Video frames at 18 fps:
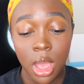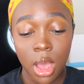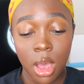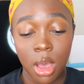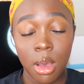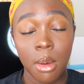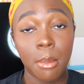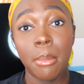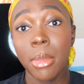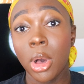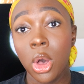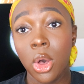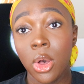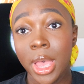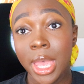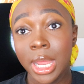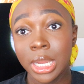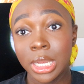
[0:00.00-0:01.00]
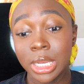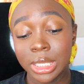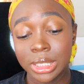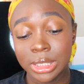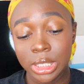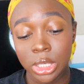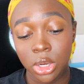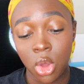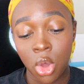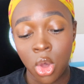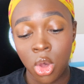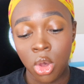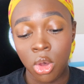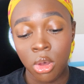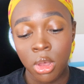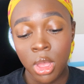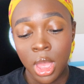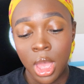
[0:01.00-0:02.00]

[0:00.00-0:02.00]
Bald-headedness and all.